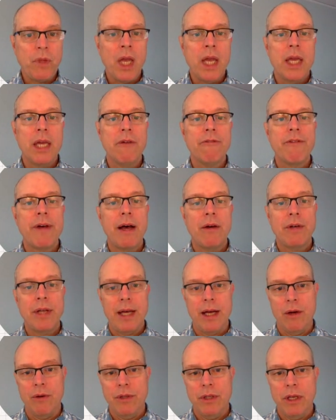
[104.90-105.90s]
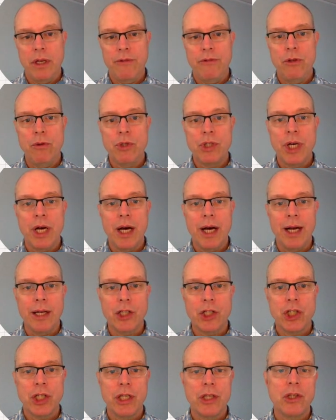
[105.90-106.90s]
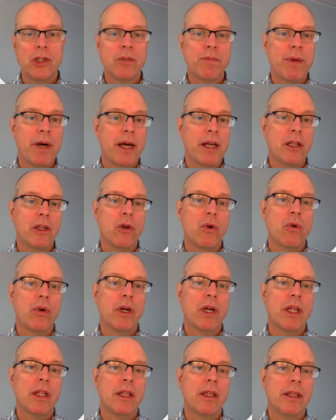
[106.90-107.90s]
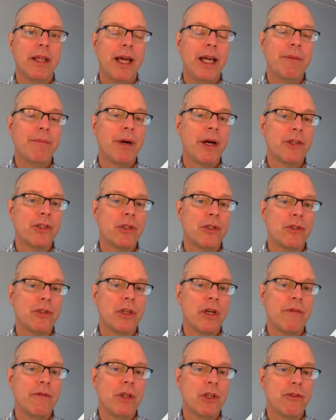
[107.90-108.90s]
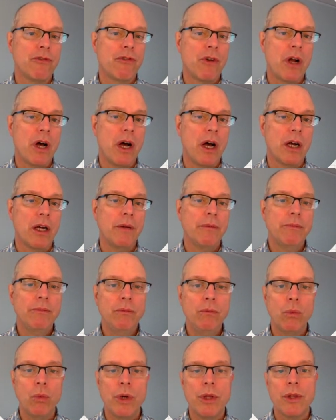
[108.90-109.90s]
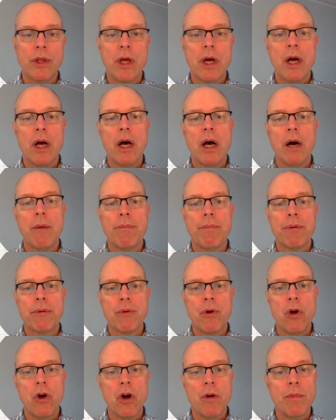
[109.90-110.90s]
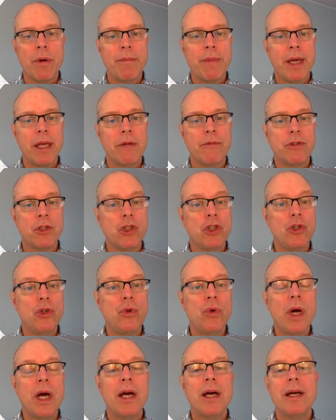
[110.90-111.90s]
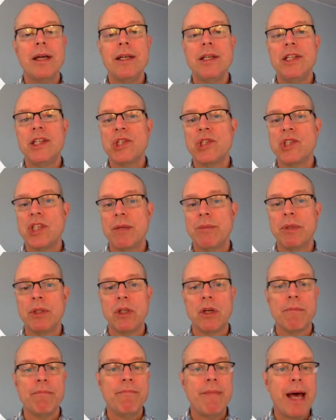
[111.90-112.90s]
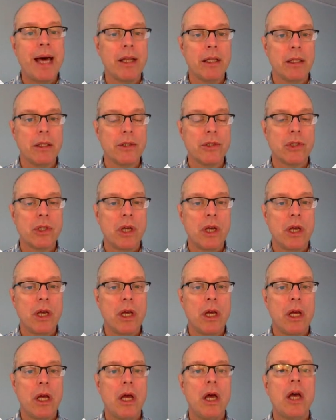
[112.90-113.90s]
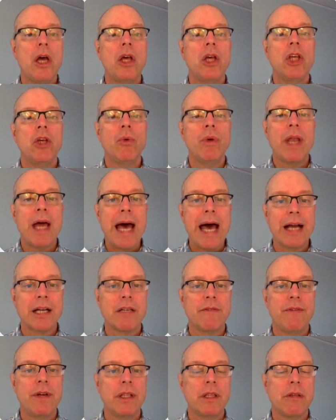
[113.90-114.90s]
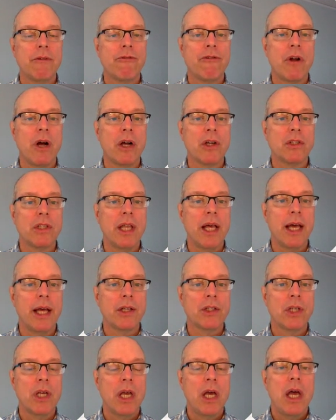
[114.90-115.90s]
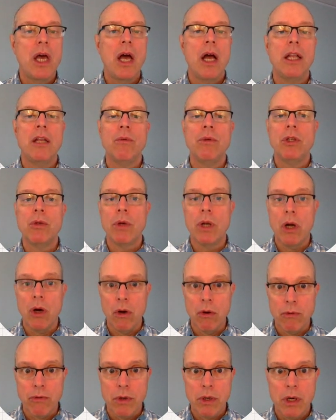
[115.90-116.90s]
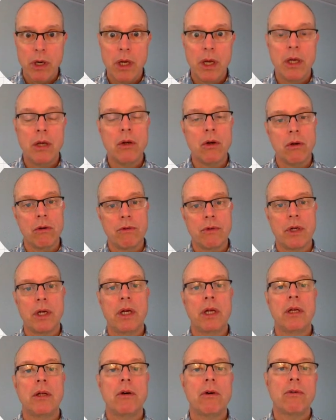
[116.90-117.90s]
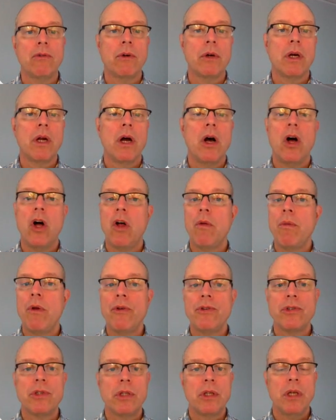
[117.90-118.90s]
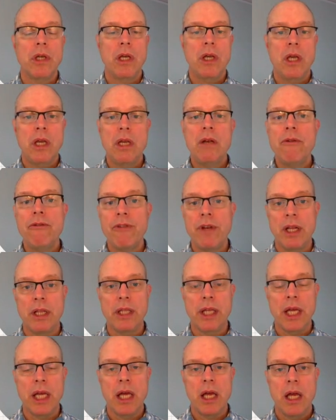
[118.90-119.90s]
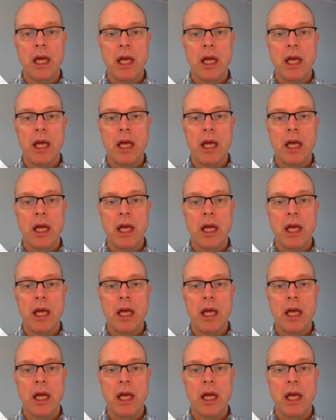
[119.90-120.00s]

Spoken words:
He found out that if you touched the spinal cord and the leg muscles of this frog with a probe made of two dissimilar metals, you would activate the frog's legs. And you would do it over and over and over, almost infinitely.